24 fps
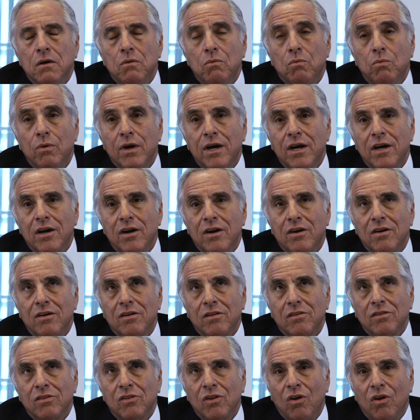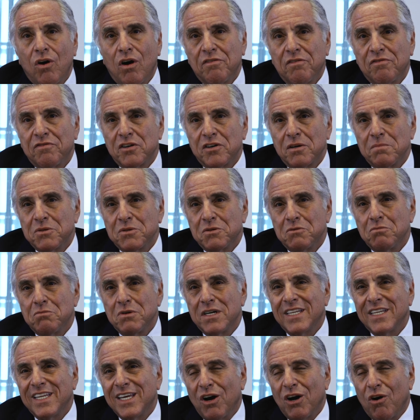where law firms
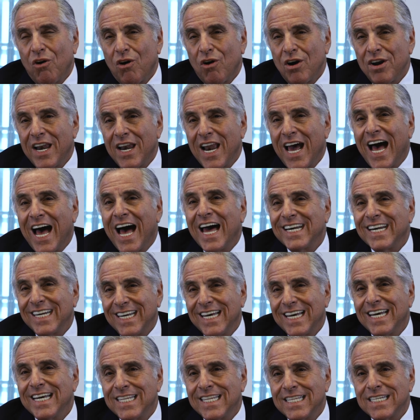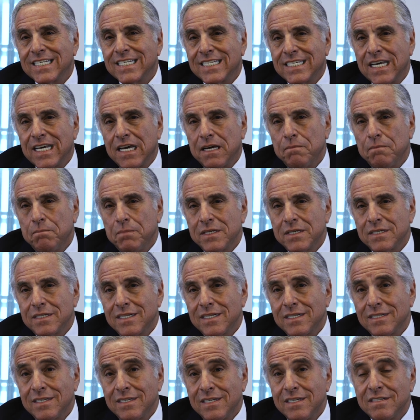really are not in the same
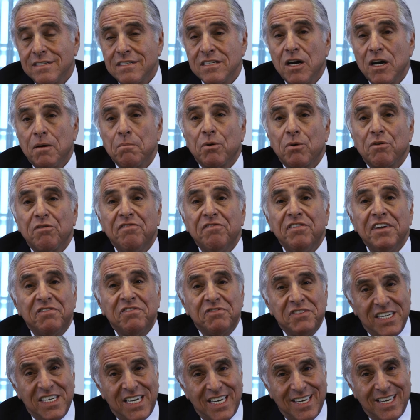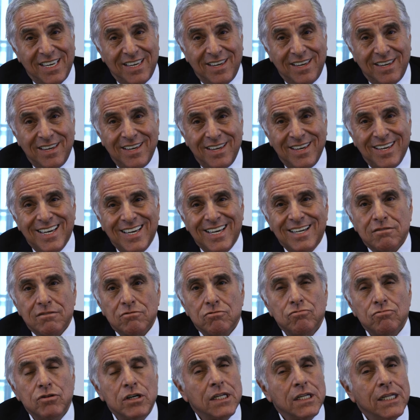business, is number 50
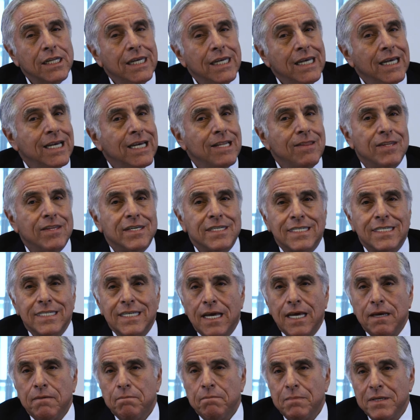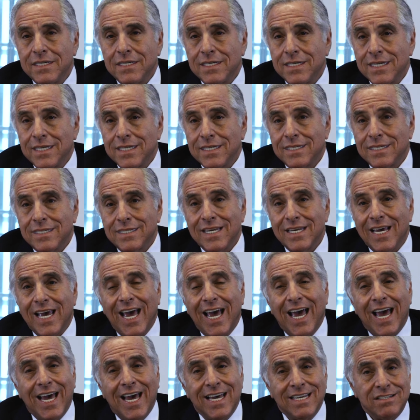really in the same business
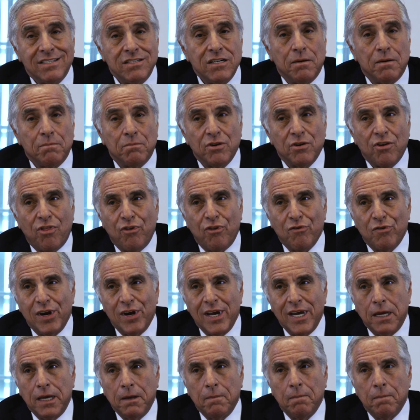as number 3?